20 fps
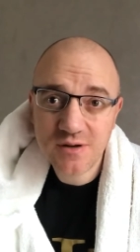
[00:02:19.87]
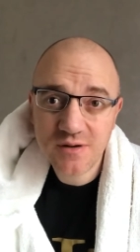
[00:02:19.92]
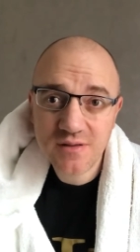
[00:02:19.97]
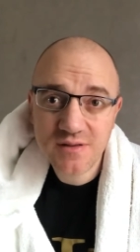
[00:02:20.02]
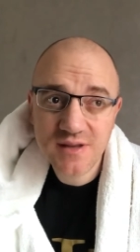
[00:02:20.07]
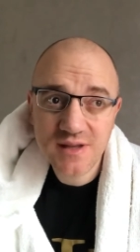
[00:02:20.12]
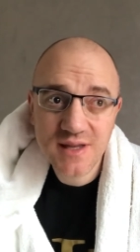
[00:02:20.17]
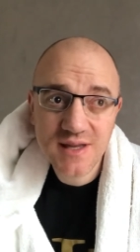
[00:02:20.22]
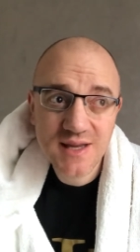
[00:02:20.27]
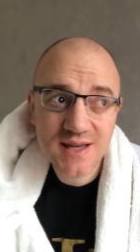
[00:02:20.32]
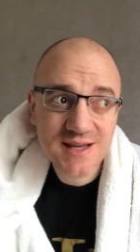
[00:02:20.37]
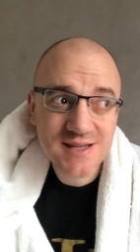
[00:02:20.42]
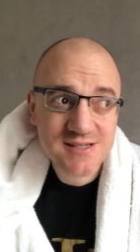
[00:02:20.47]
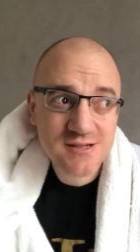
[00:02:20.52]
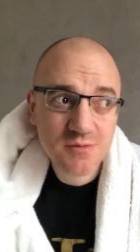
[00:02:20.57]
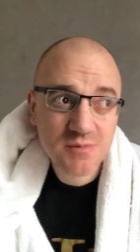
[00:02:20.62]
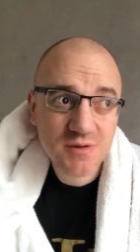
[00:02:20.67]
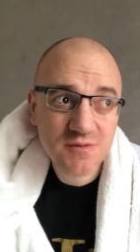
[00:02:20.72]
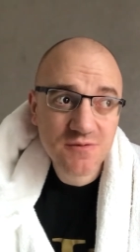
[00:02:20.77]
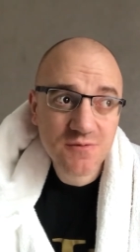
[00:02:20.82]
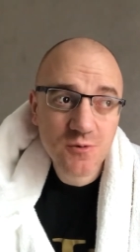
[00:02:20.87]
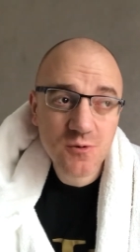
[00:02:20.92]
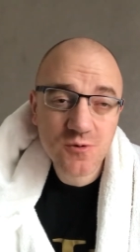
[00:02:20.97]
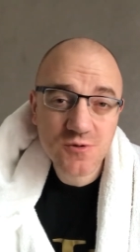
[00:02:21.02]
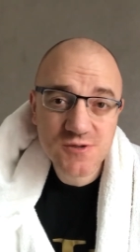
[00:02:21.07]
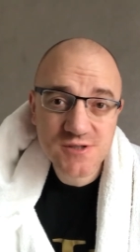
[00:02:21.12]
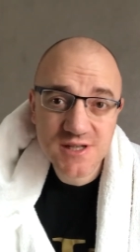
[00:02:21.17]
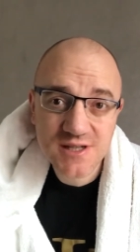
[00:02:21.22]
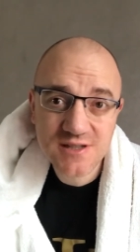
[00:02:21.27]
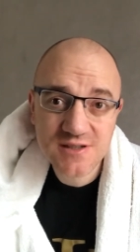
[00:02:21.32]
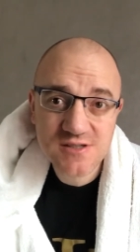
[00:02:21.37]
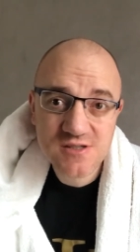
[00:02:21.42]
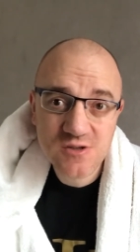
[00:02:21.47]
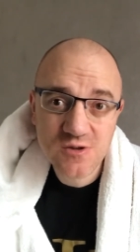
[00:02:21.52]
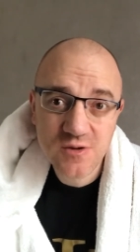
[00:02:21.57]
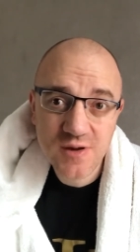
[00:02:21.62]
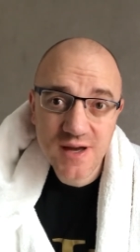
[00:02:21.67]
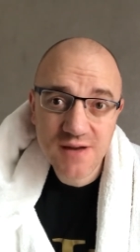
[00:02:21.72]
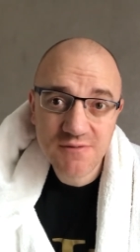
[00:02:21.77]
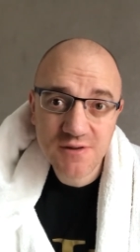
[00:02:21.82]
I think he's going to be forced into
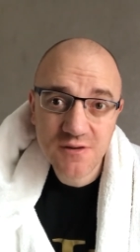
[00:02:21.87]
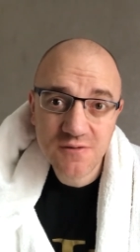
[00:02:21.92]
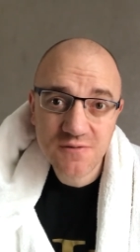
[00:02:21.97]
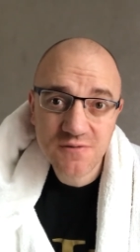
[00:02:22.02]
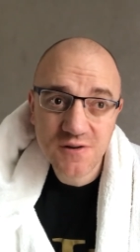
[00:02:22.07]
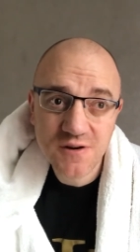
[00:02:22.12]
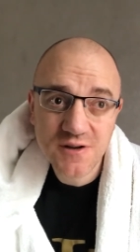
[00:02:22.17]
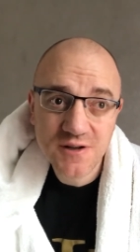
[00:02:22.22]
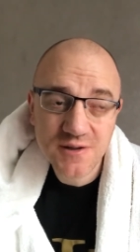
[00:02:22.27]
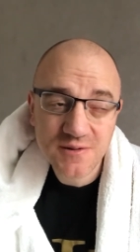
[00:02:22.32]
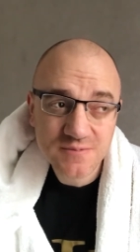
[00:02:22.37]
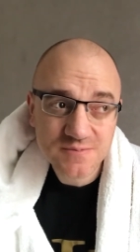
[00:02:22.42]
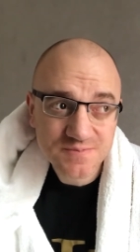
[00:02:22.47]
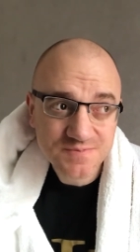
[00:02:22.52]
having a fight